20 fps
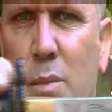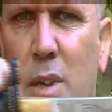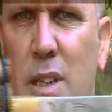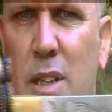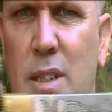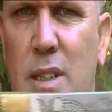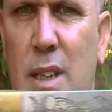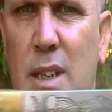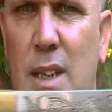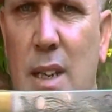
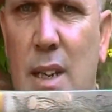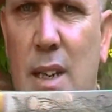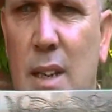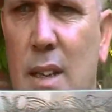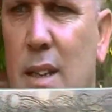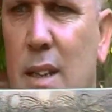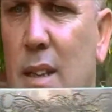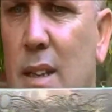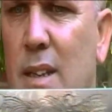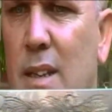but uh,
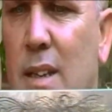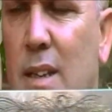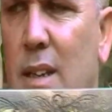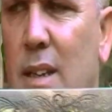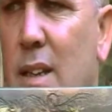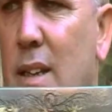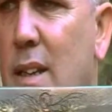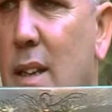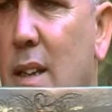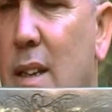
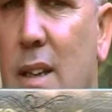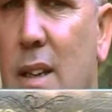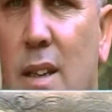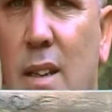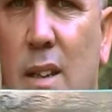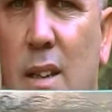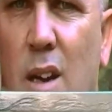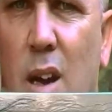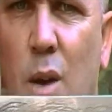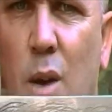
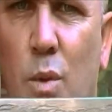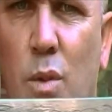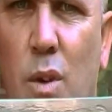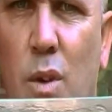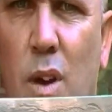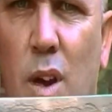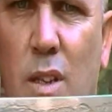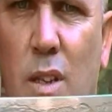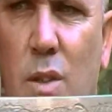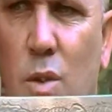I
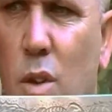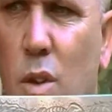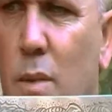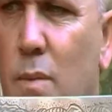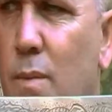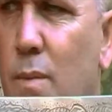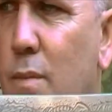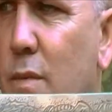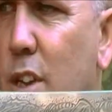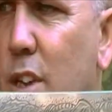would like to
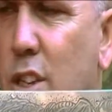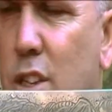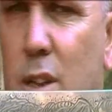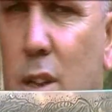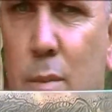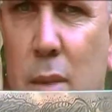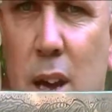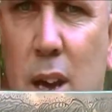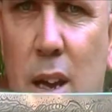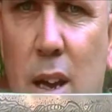
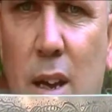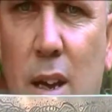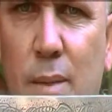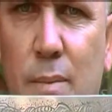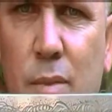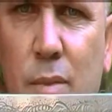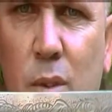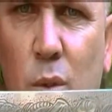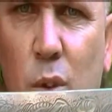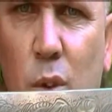eventually make
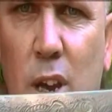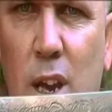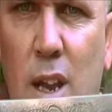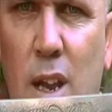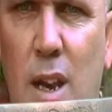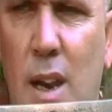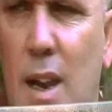a we'll get